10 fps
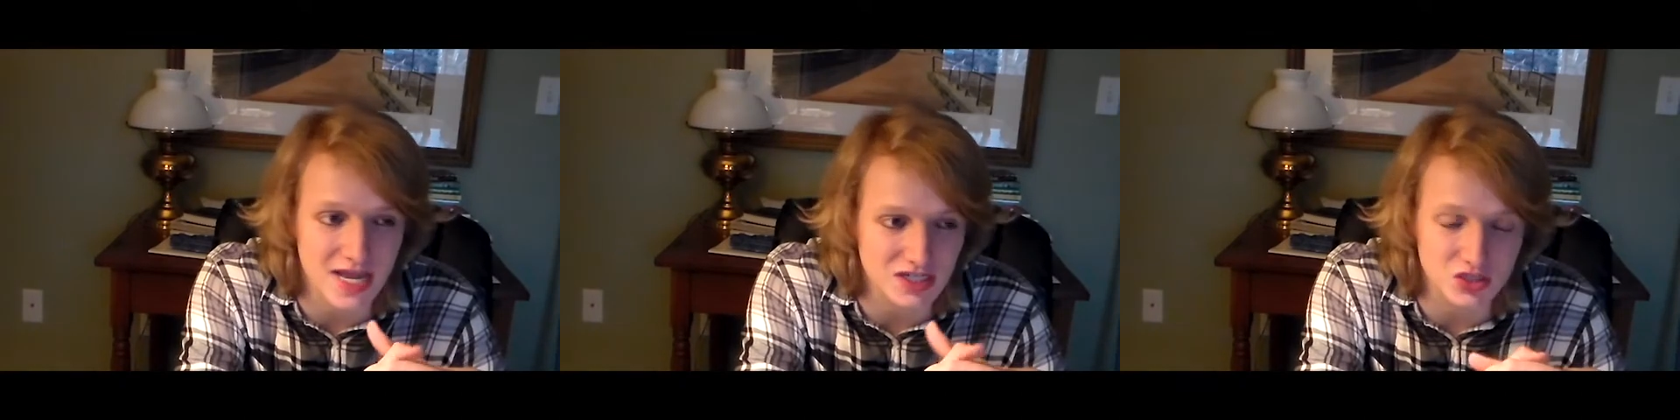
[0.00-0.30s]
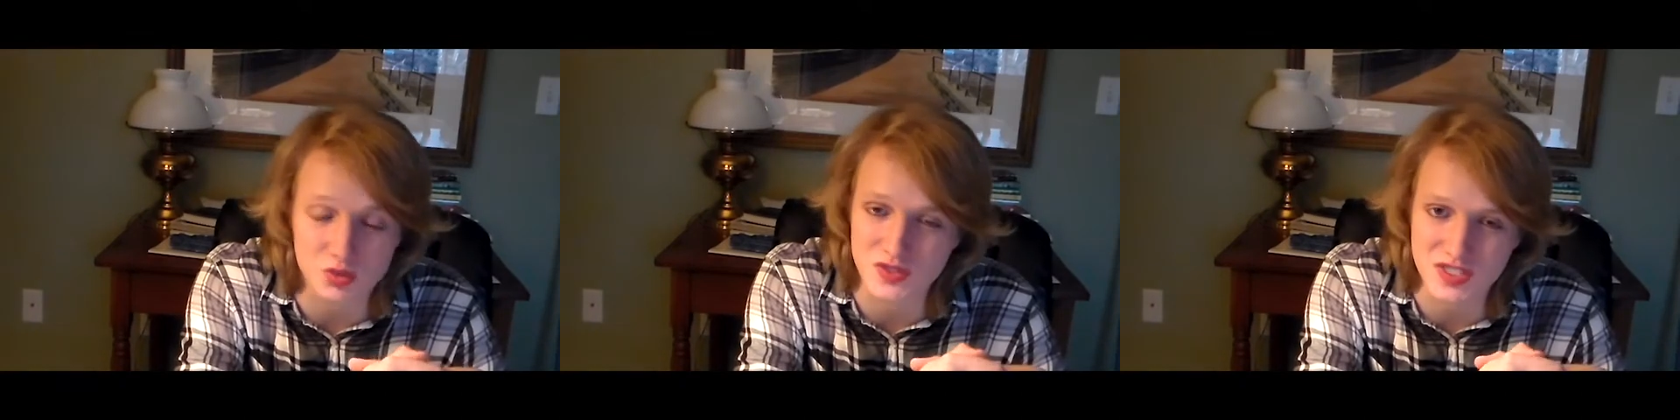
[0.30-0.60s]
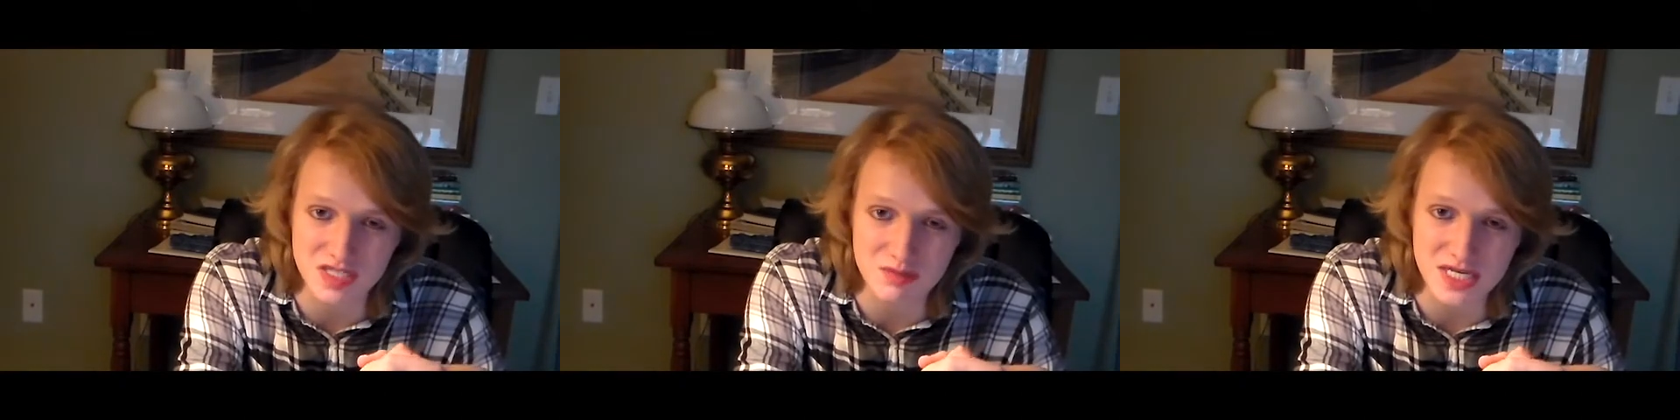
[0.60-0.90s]
and you will
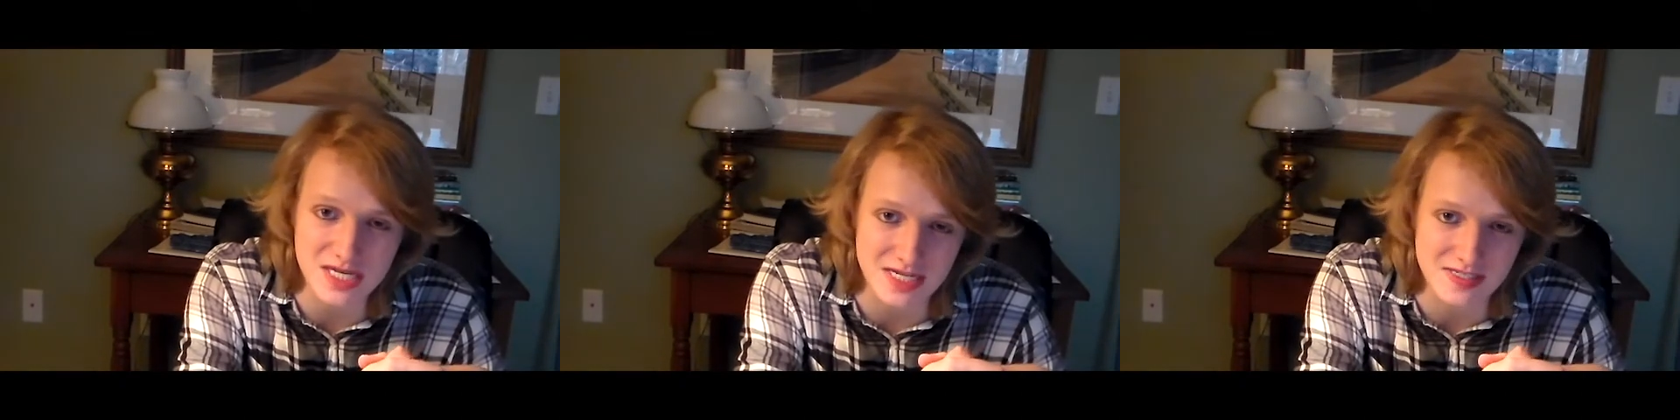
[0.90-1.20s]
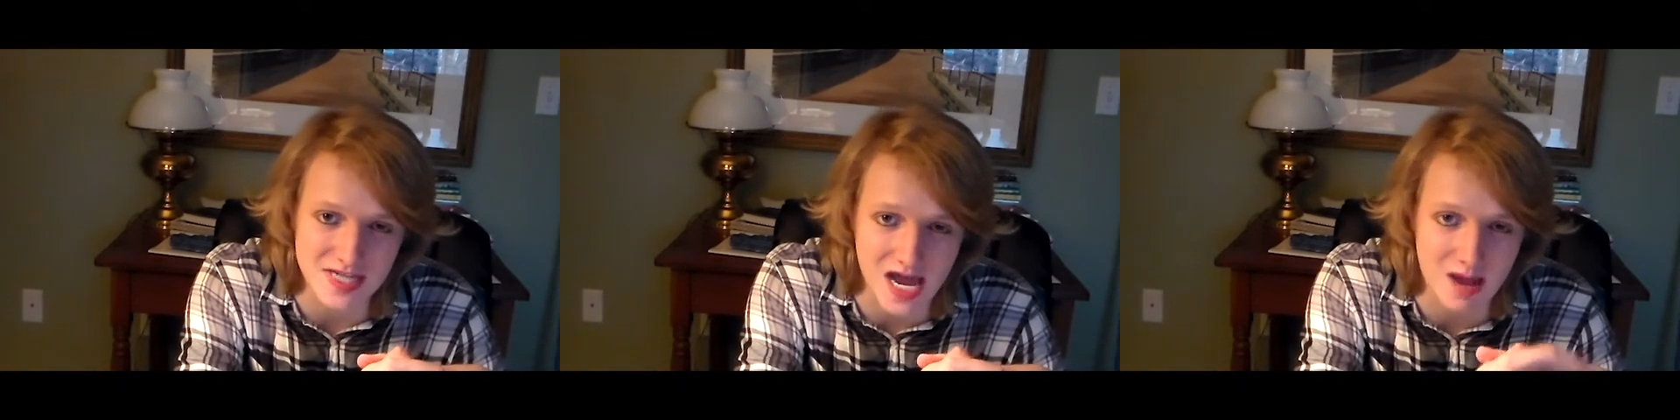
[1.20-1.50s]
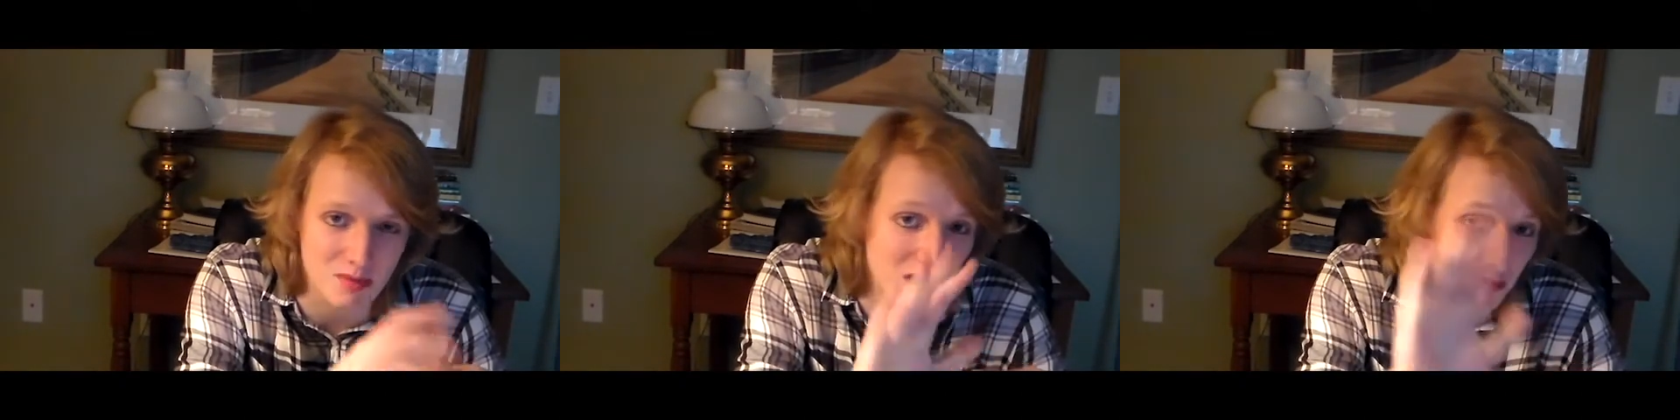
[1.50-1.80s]
see me next
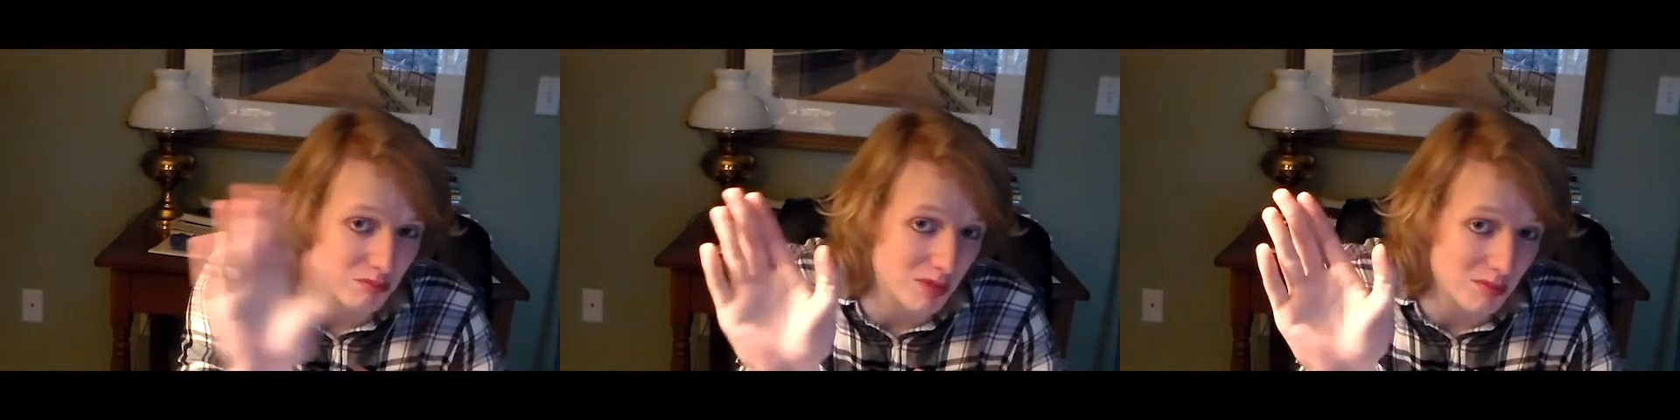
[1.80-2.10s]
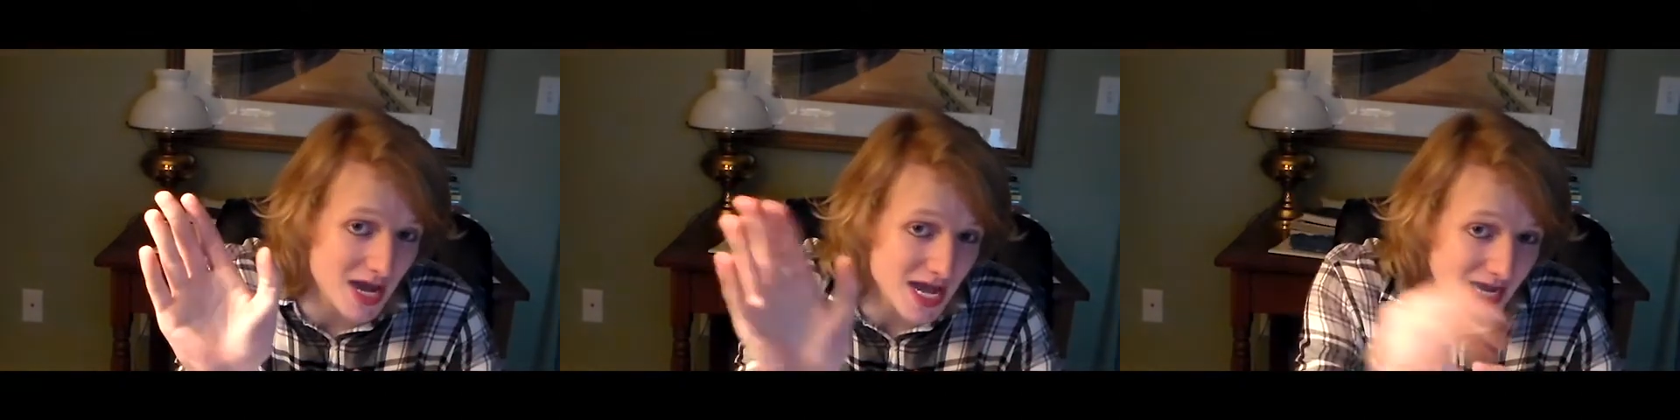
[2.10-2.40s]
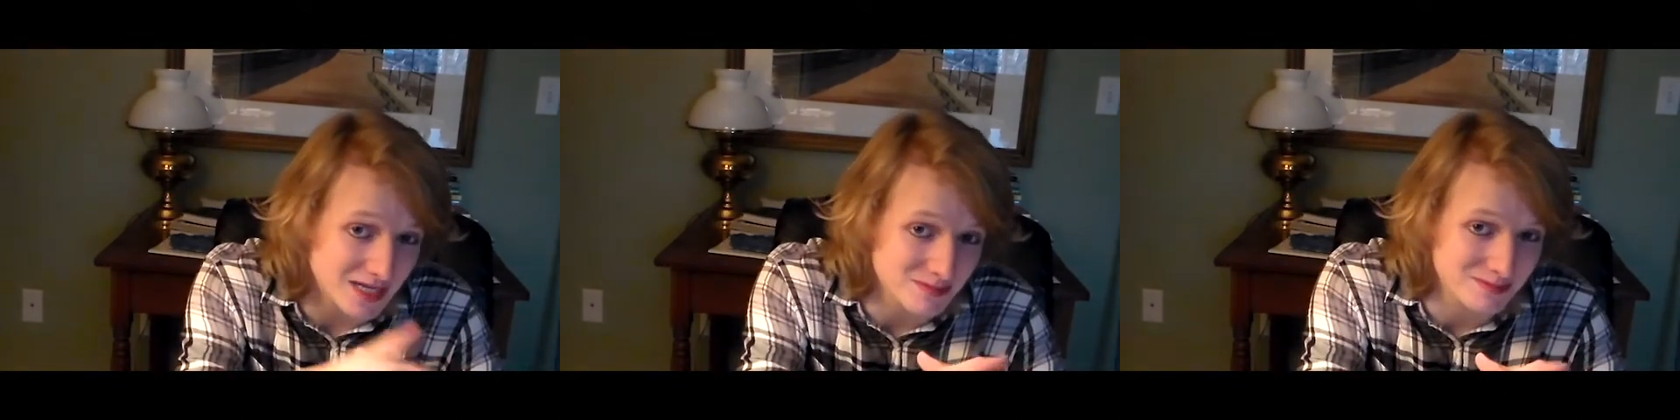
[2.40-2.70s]
time.
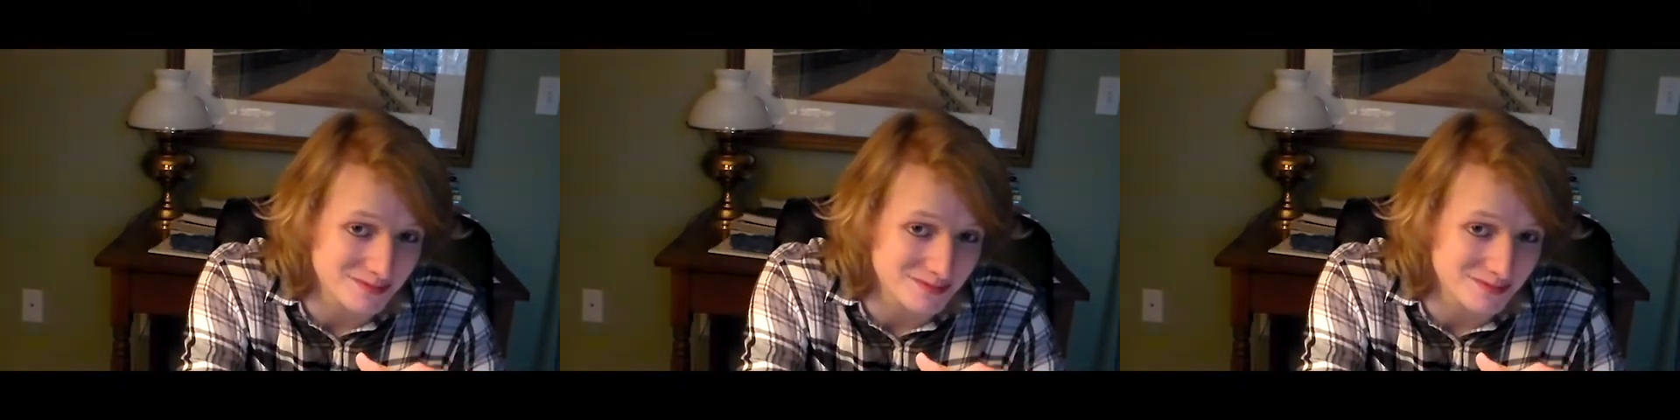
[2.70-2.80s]
Bye-bye!